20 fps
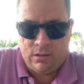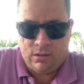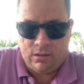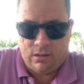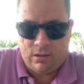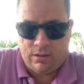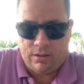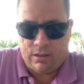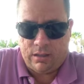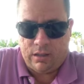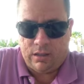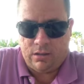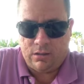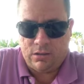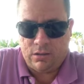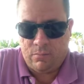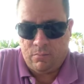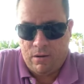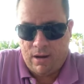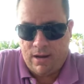
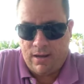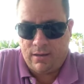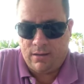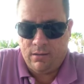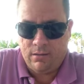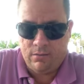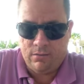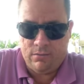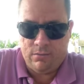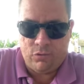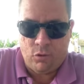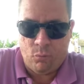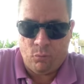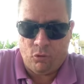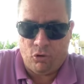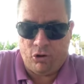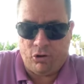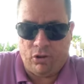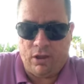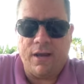to make, the
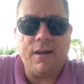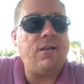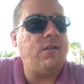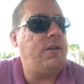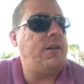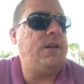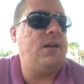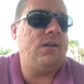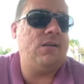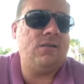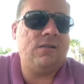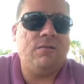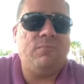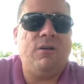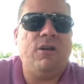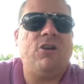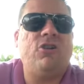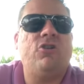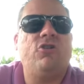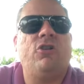more likely it is to be
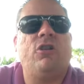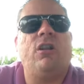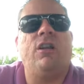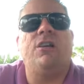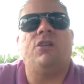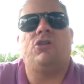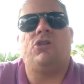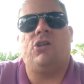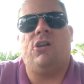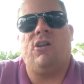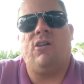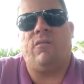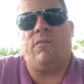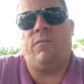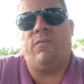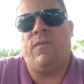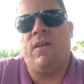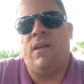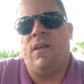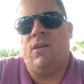a good list. You
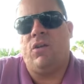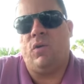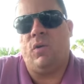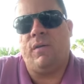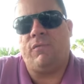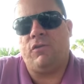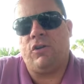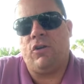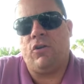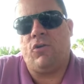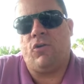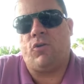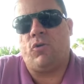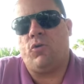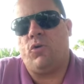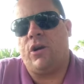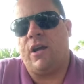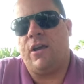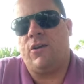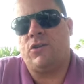have to go to the
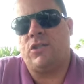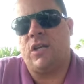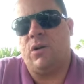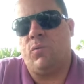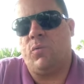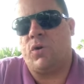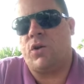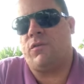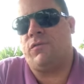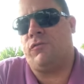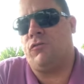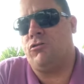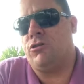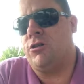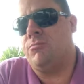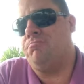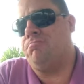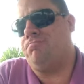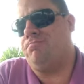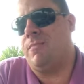courthouse and work
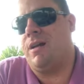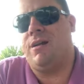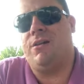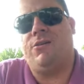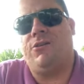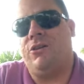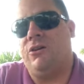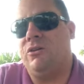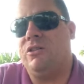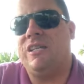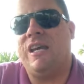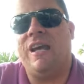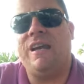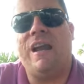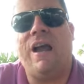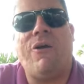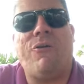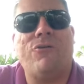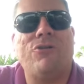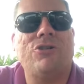for, 10
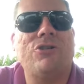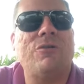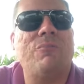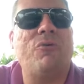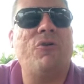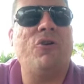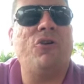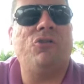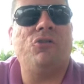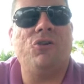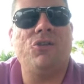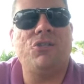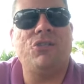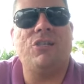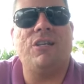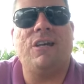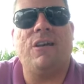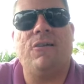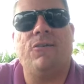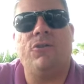hours to put a list
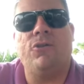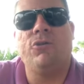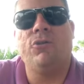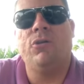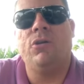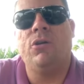together.